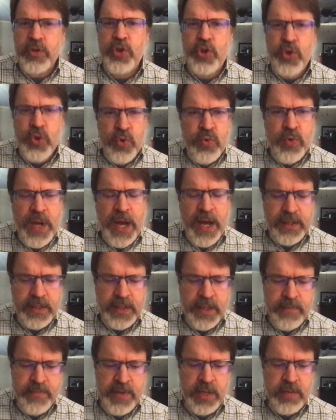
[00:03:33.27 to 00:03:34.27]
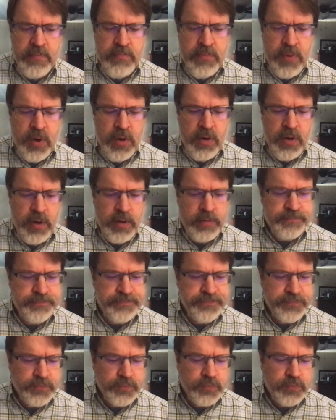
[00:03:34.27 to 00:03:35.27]
Do not commit murder.
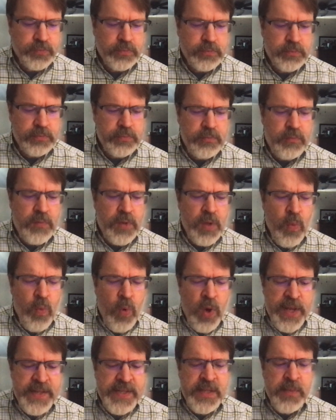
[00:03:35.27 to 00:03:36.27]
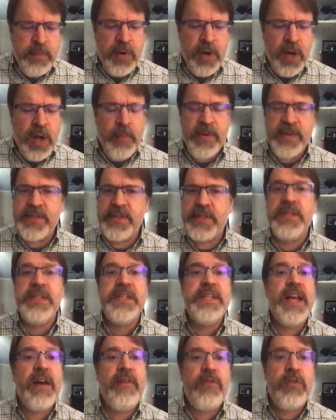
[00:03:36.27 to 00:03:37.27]
What is the promise? To
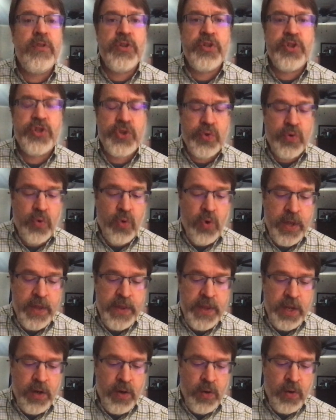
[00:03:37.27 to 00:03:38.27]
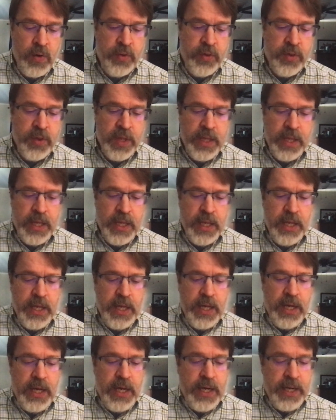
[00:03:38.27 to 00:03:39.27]
never destroy the earth
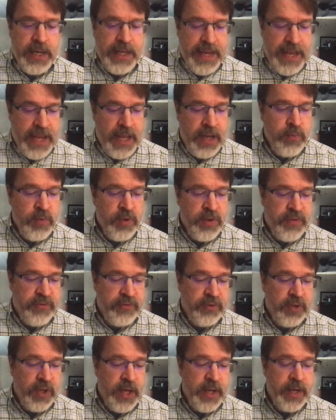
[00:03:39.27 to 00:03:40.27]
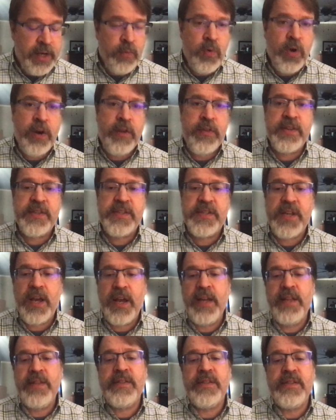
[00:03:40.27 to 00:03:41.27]
again with flood. And what are the
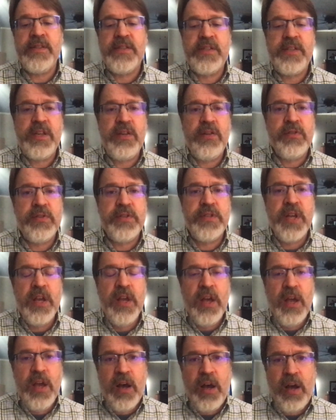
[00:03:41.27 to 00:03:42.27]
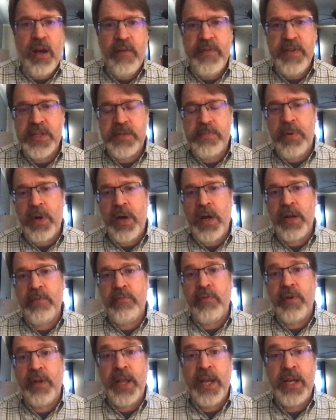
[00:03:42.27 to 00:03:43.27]
signs and seals of this
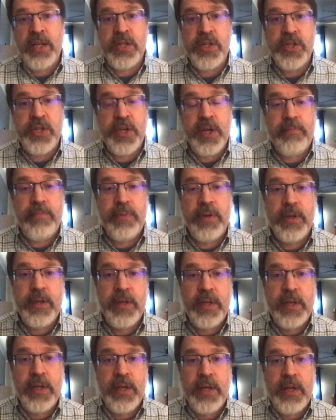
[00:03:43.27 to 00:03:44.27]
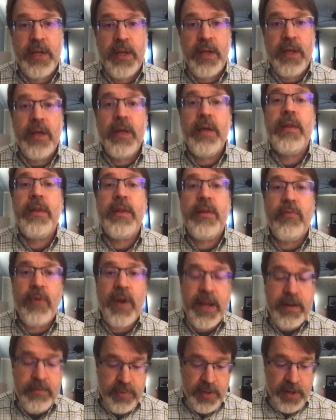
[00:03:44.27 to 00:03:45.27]
bonded relationship? The
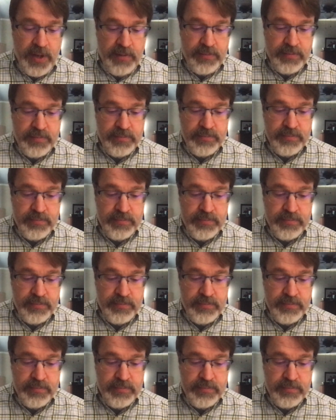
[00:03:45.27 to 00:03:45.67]
rainbow.